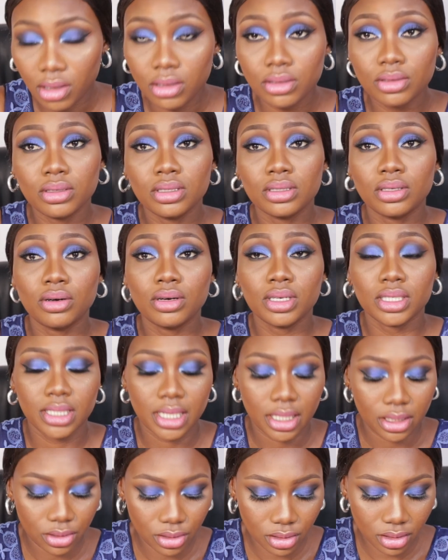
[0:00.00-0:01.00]
So it's Hush
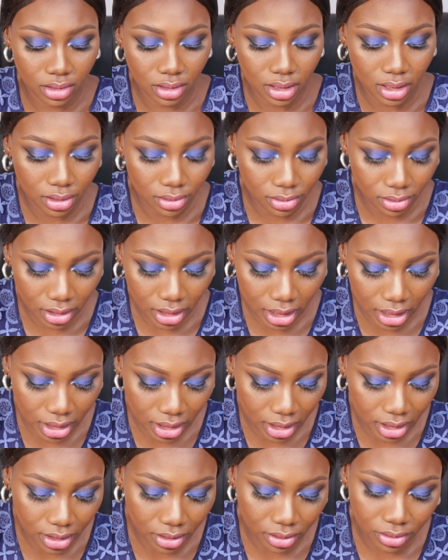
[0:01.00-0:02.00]
I use now, the LA
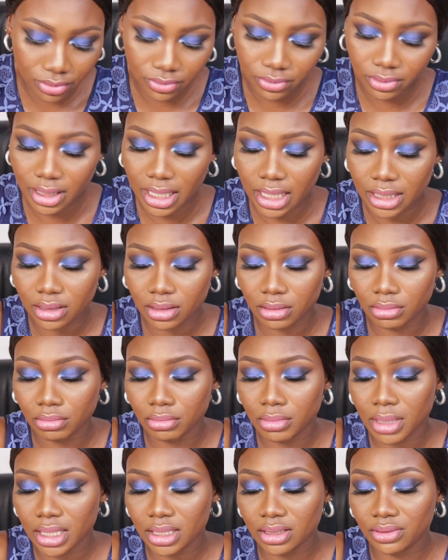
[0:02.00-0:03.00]
Girl flat
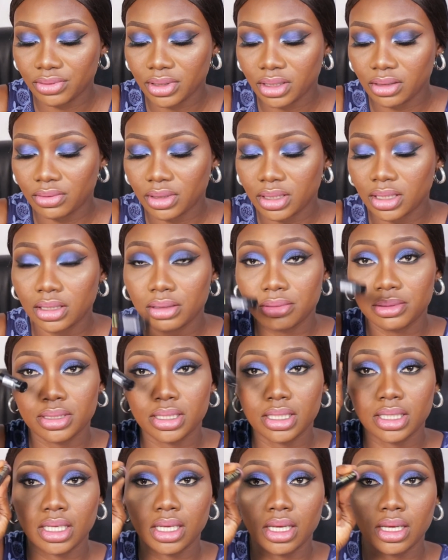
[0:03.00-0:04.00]
matte velvet
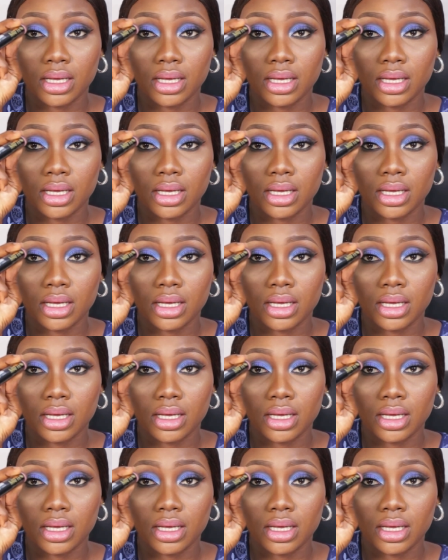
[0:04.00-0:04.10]
lipstick.